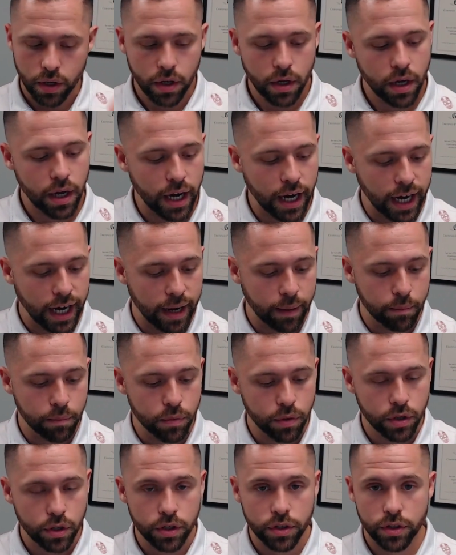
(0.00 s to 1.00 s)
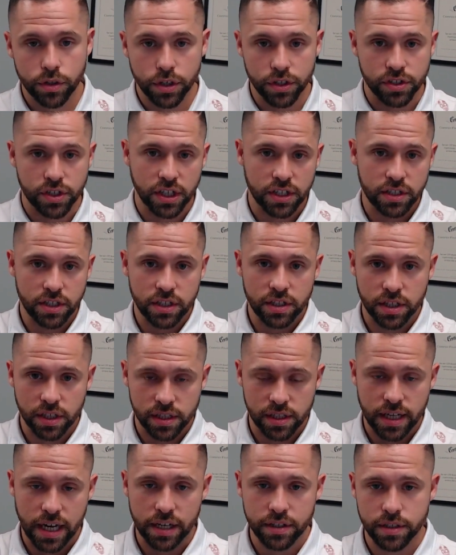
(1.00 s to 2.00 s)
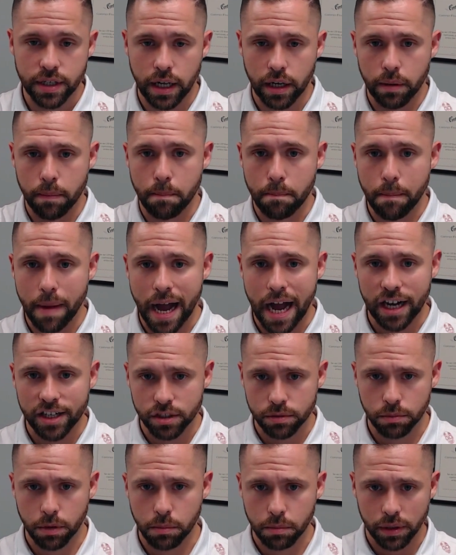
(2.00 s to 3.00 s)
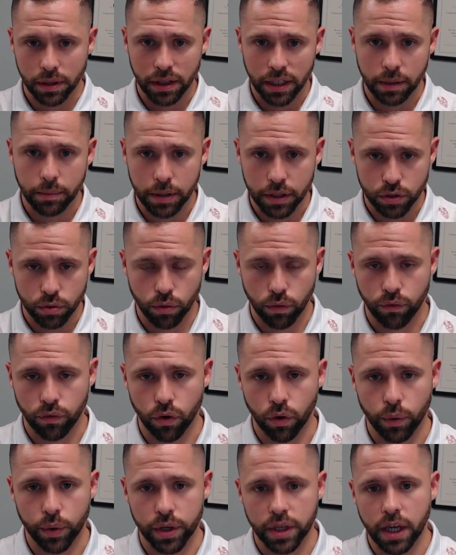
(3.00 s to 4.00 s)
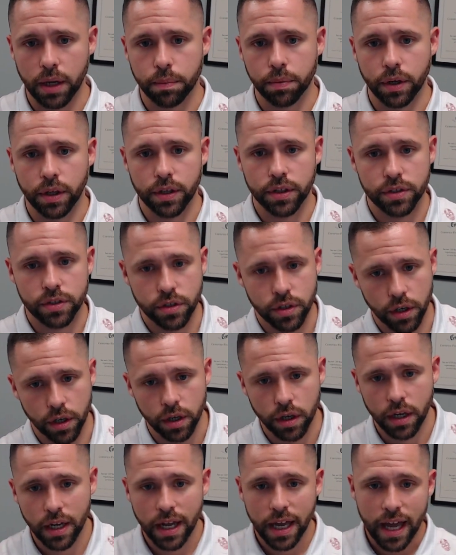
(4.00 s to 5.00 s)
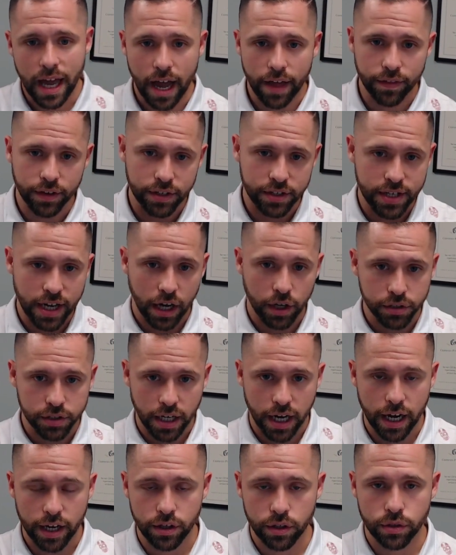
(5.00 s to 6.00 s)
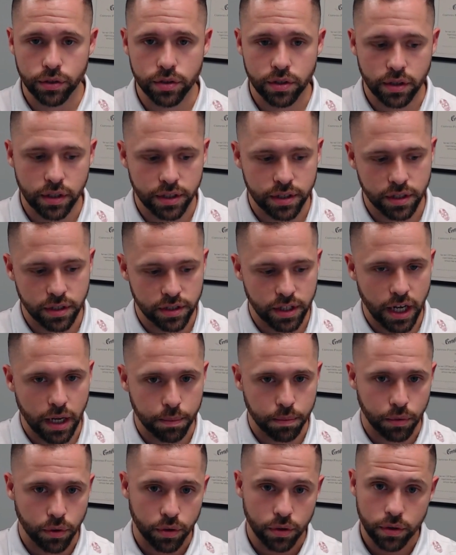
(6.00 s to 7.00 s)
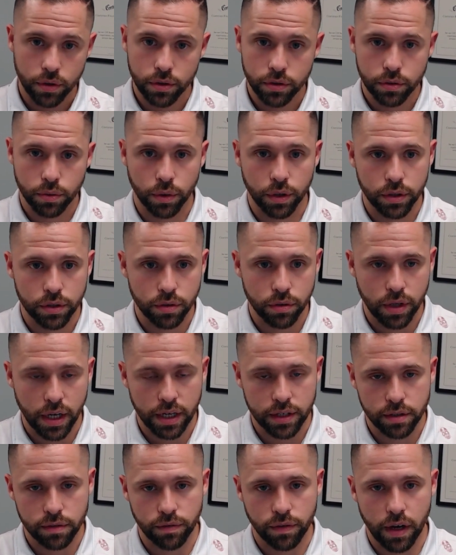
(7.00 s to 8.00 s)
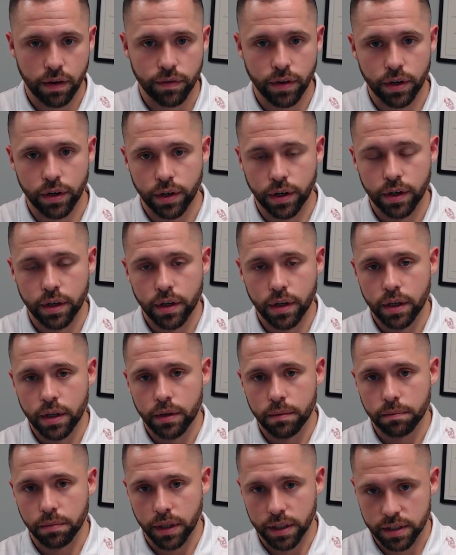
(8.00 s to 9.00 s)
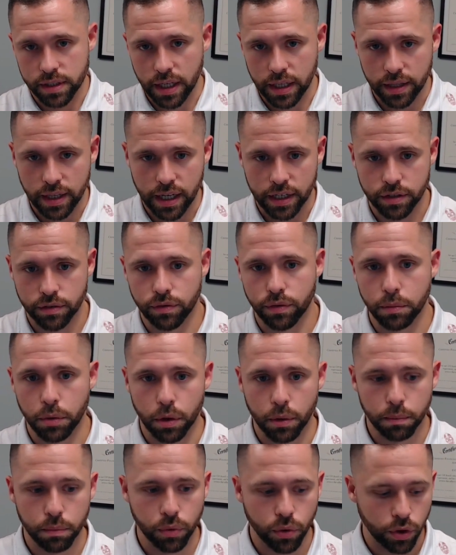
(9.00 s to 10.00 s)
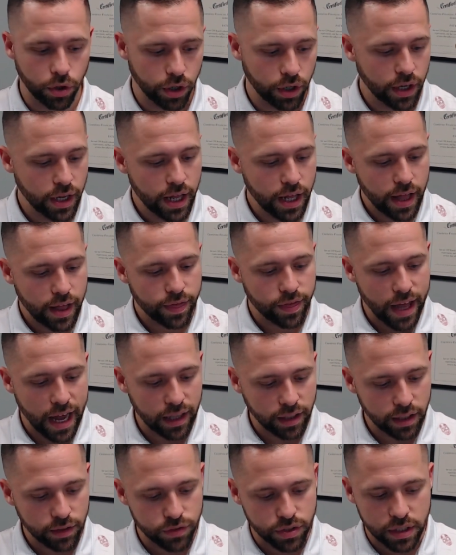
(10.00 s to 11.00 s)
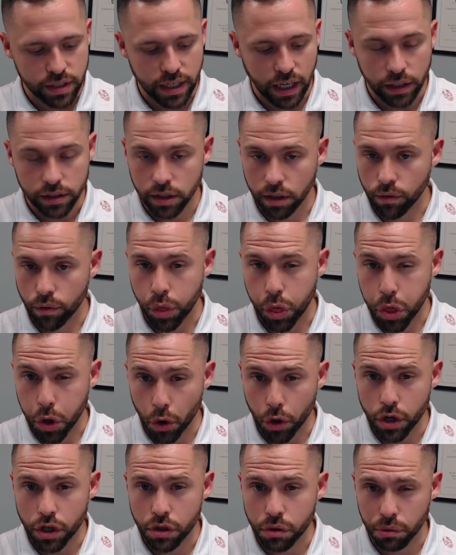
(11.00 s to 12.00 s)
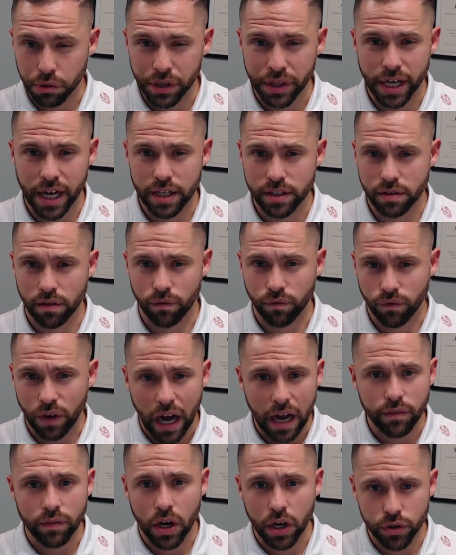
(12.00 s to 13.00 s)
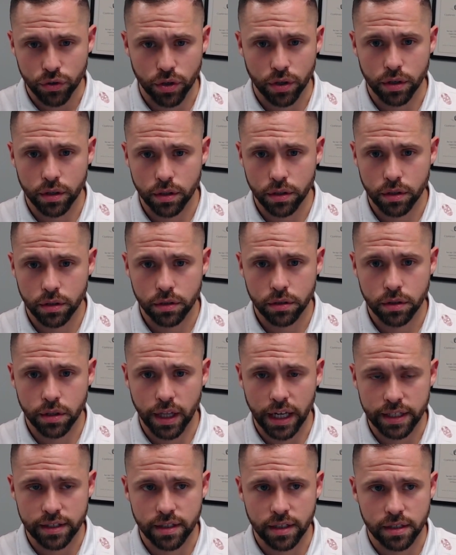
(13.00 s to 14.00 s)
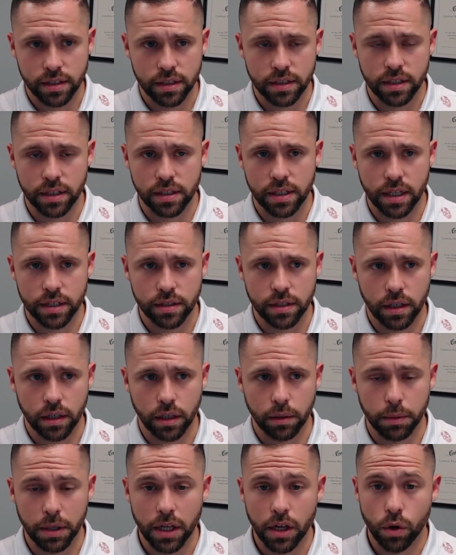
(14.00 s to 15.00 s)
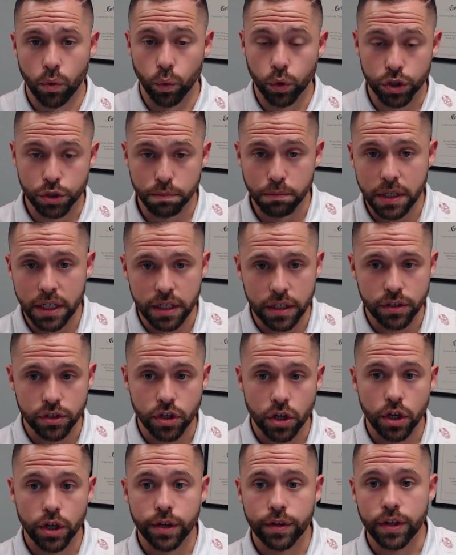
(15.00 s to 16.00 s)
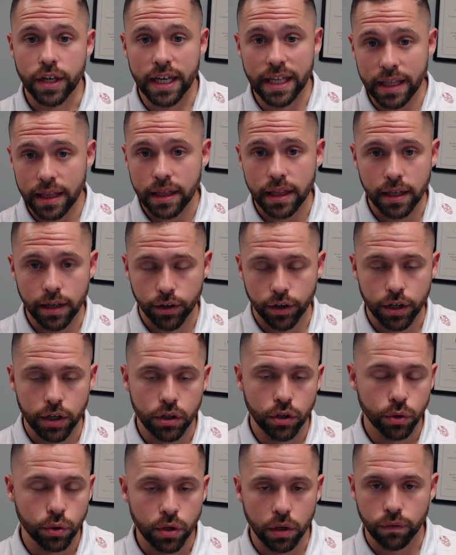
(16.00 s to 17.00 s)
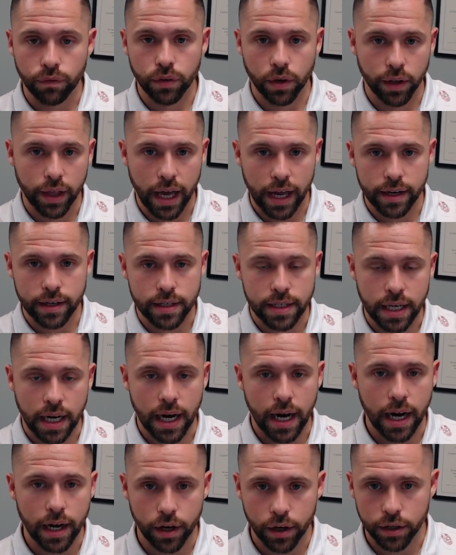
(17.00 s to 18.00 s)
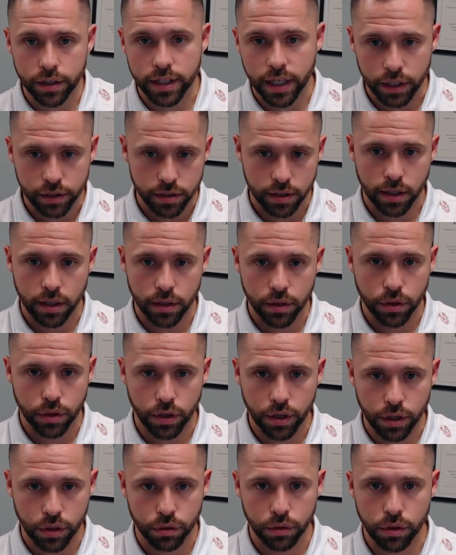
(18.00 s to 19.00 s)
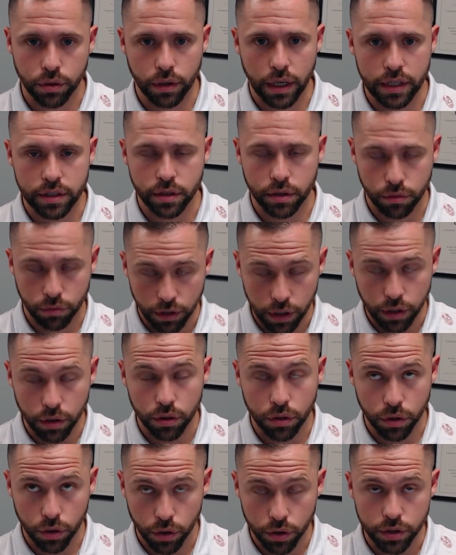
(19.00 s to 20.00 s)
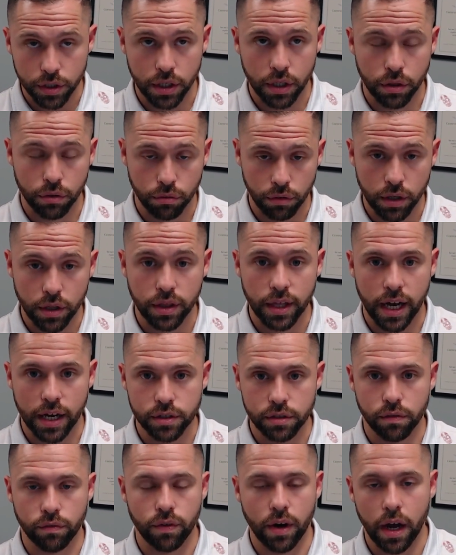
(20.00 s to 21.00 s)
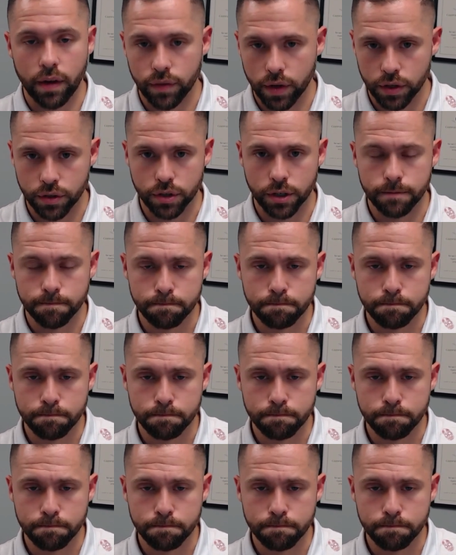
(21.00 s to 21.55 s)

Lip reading: The $66,000 maximum limit to a 401k plan this year, and the delta I use in this example, 22,500 plus 10,000 from your employer, That leaves a delta of 33,500 to that $66,000 limit, which means in theory, you could fill that entire delta, 33,500,